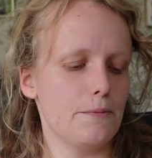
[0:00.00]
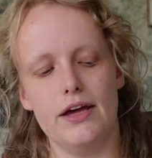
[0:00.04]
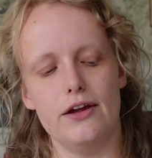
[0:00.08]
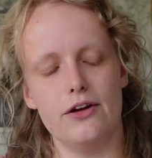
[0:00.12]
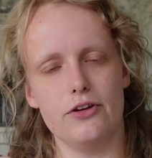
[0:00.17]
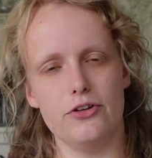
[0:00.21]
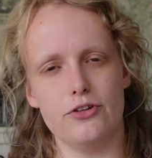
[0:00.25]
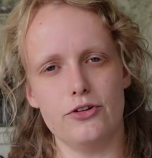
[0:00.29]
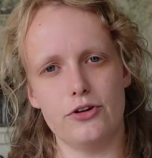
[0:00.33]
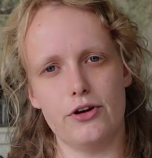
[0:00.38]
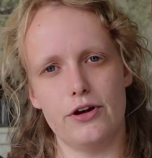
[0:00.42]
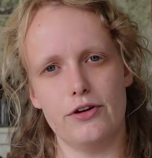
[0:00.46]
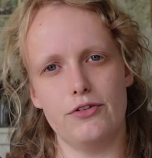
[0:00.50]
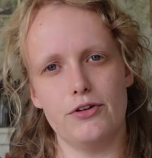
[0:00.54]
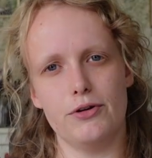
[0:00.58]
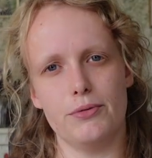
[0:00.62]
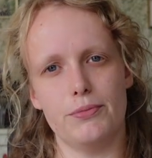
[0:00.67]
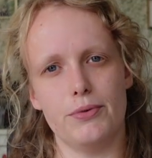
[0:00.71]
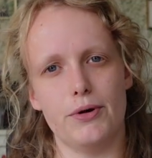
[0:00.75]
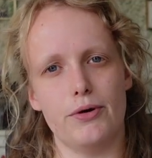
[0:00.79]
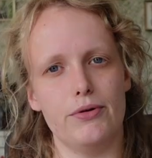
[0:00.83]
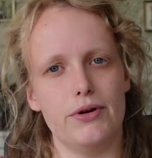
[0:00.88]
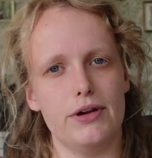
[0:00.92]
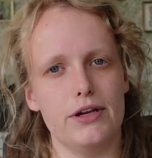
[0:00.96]
And also if your
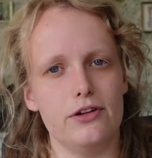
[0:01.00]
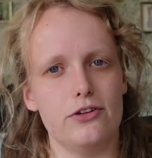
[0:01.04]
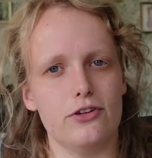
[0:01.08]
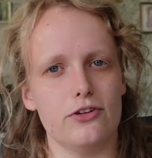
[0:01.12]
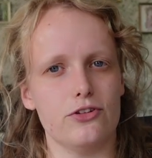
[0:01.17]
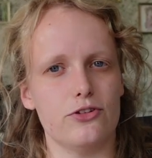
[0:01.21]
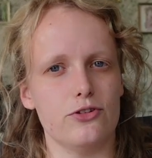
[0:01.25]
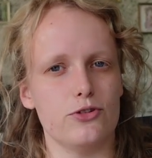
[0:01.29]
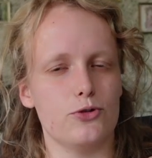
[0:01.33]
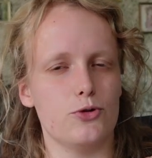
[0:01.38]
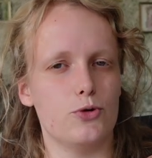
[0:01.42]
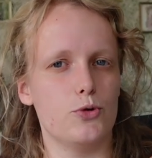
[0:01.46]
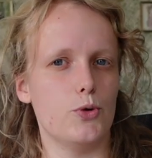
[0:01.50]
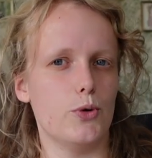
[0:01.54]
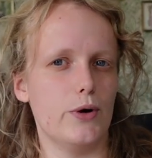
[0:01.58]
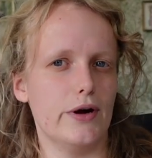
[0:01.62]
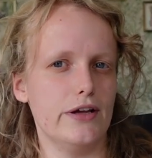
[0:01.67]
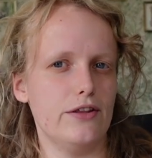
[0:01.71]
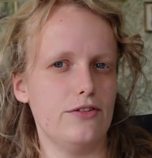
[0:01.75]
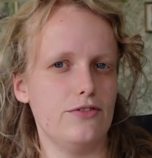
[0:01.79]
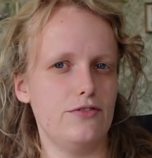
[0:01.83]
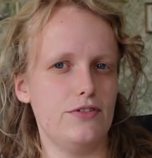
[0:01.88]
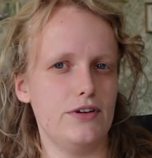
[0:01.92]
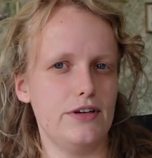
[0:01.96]
boning doesn't
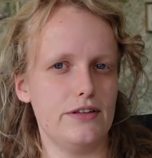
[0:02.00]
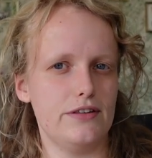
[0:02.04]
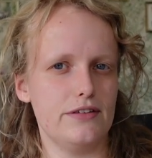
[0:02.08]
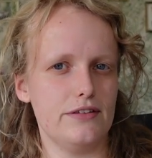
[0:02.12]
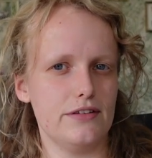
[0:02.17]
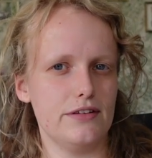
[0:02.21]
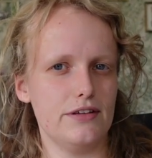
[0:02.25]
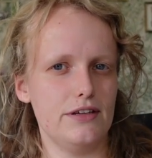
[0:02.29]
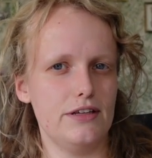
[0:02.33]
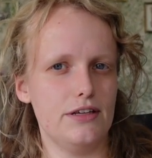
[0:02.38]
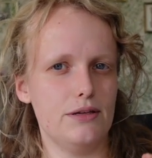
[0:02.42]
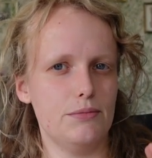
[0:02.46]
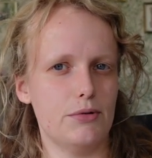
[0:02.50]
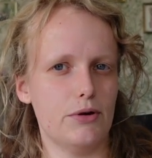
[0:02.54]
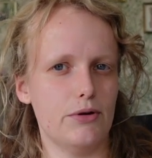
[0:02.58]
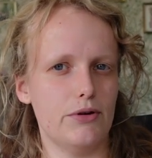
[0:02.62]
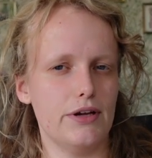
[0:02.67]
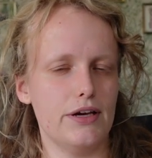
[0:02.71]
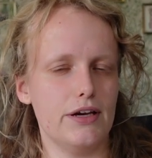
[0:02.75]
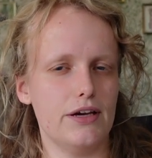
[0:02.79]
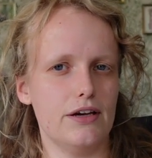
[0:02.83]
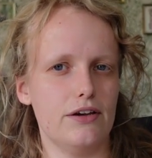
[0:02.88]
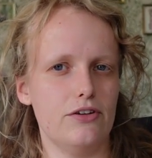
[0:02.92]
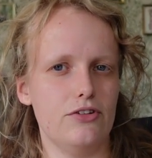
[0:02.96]
quite fit in the
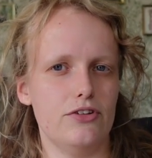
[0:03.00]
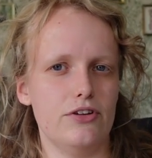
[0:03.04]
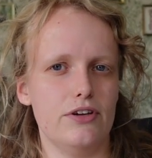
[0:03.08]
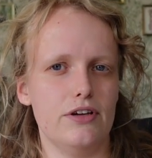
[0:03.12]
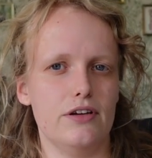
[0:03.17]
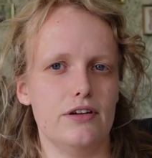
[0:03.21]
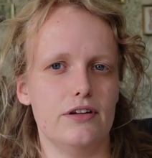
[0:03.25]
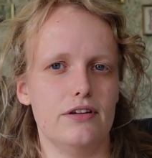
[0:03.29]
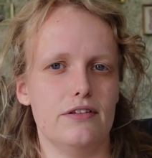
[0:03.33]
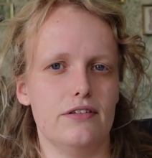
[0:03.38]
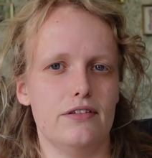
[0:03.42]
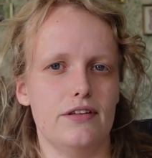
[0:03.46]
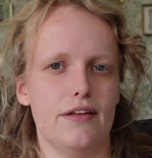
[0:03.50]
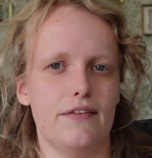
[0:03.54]
boning casing,